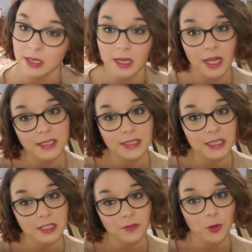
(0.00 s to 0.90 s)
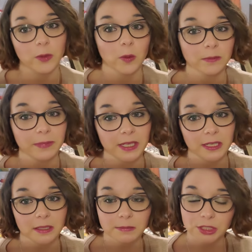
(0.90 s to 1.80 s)
at 6.41
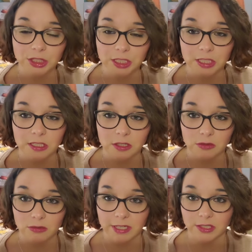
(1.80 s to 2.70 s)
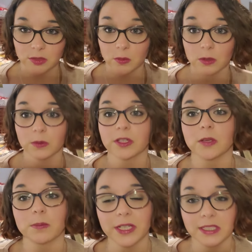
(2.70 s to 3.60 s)
p.m. She graced the world with her
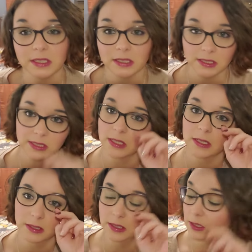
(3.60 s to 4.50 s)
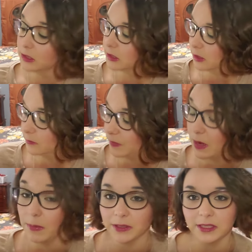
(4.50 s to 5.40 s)
presence. So I
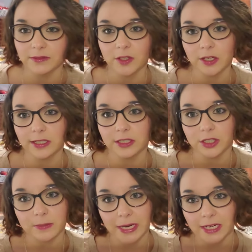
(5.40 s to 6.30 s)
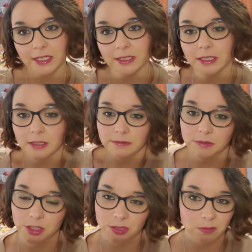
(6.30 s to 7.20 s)
bought that for her Easter bag.
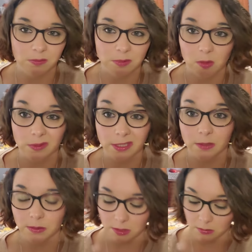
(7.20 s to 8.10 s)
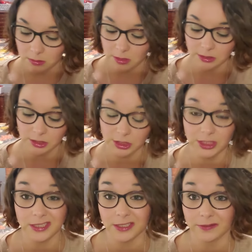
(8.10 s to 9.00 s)
She won't really know what's going on because she's
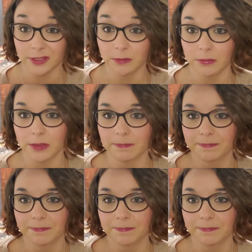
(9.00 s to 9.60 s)
an infant, but